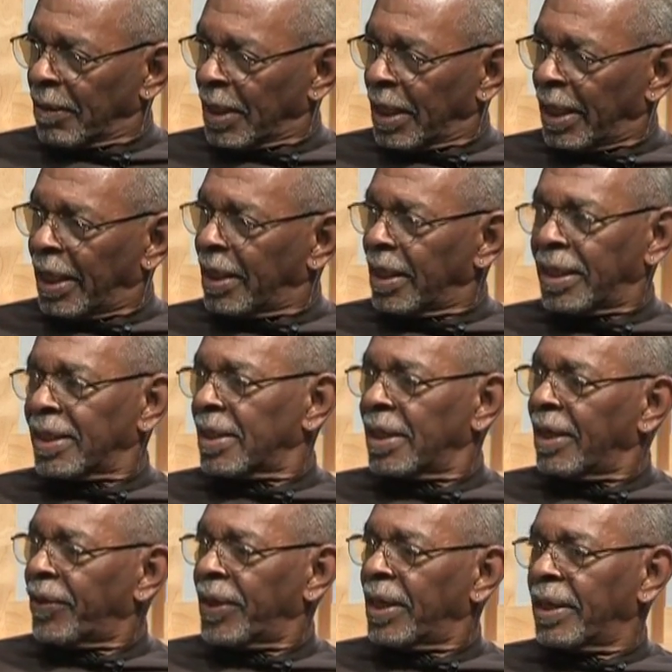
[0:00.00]
It is
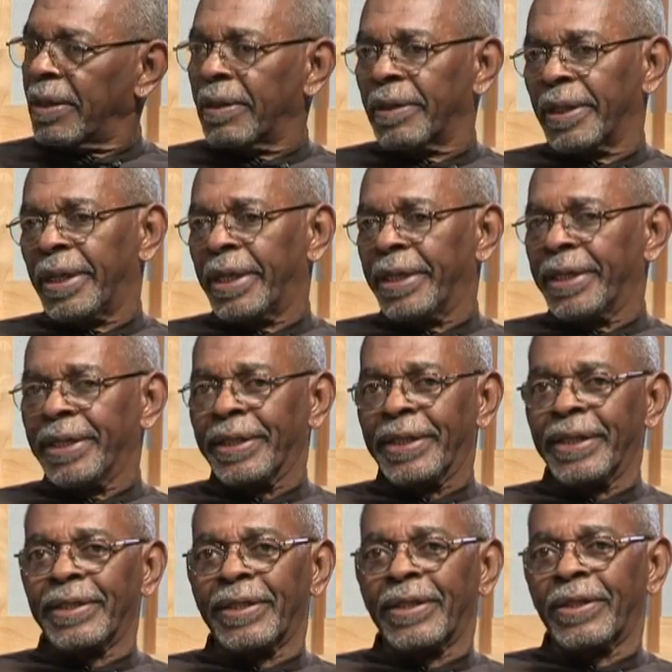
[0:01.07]
nothing
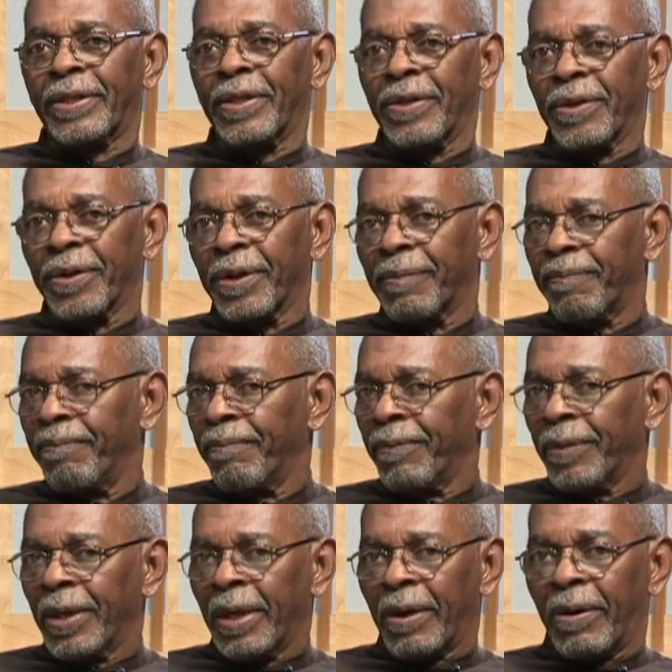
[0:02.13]
indigenous to Europe
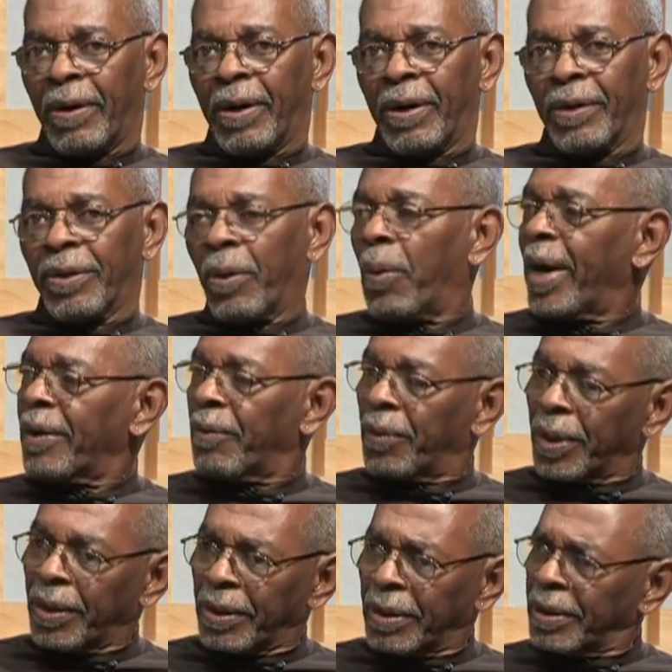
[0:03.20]
or the white
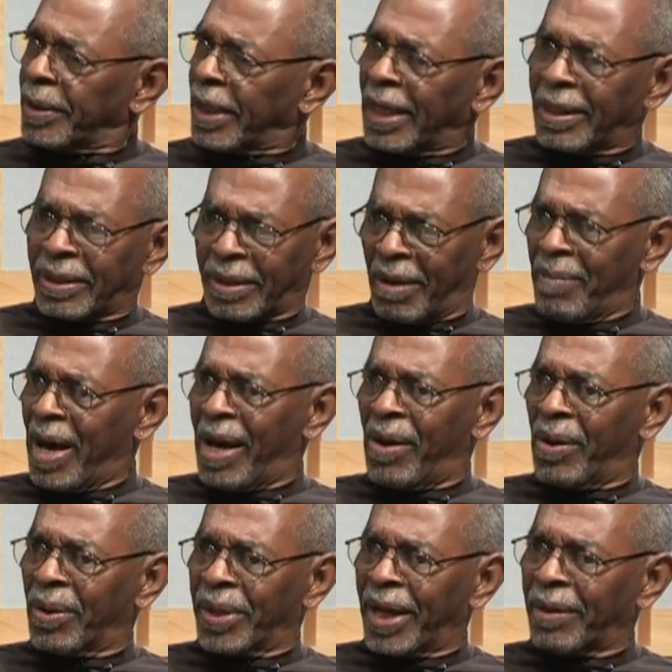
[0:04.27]
world that
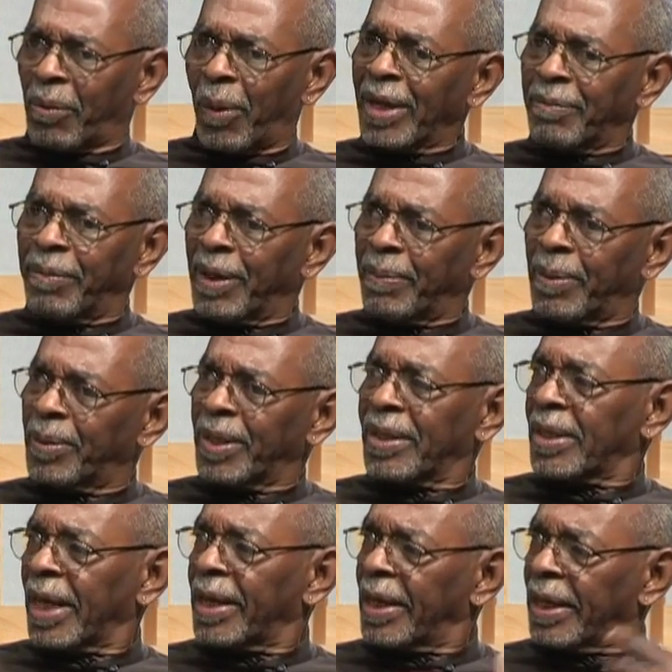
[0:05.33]
somehow that white people would
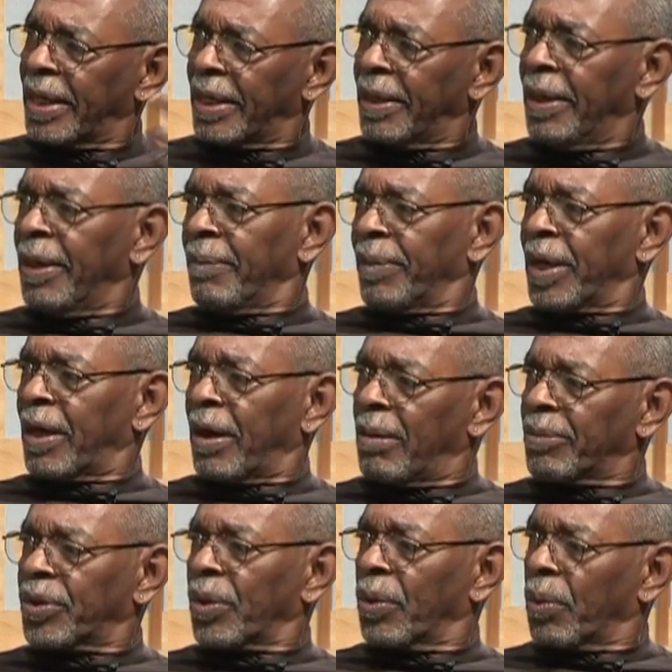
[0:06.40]
suddenly
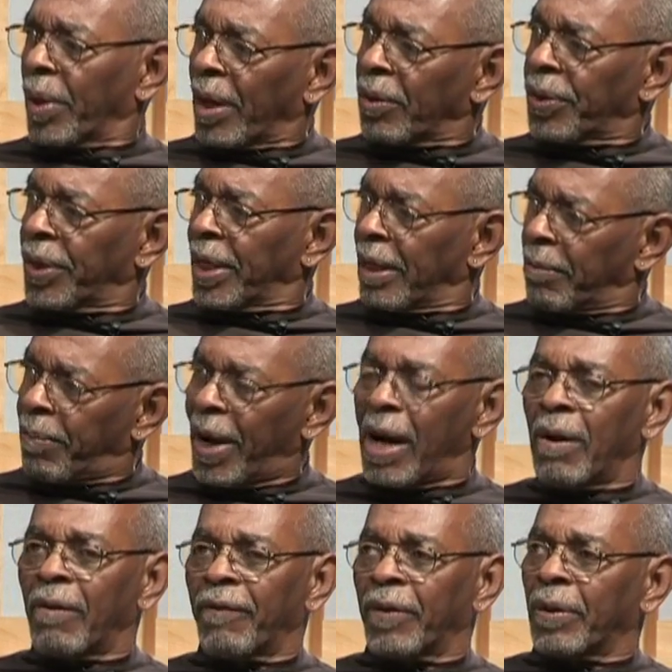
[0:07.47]
become so wealthy and
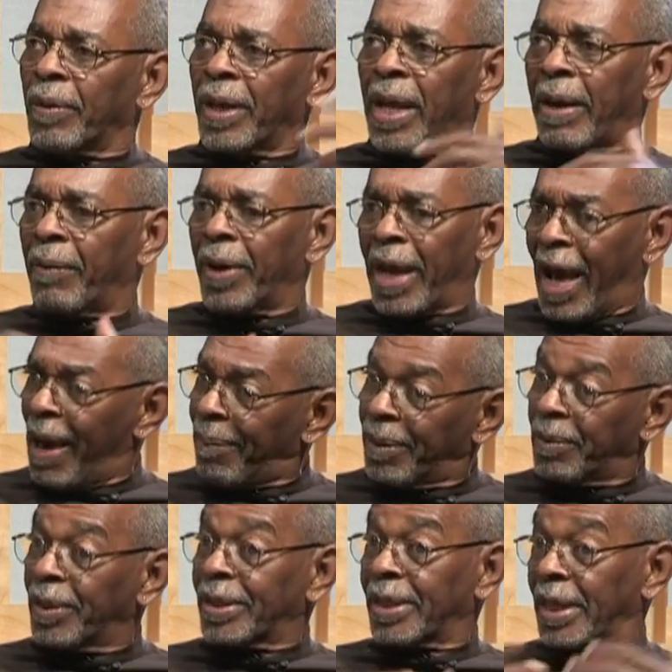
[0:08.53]
powerful. What
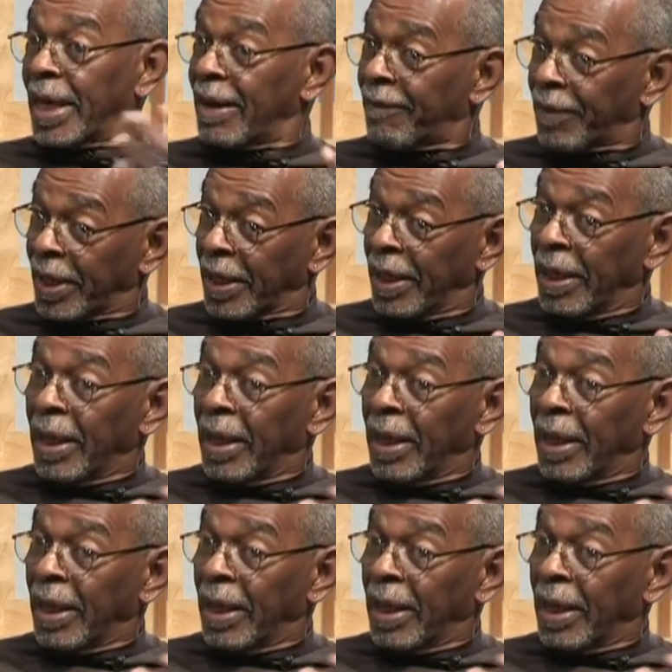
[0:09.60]
happened was slavery.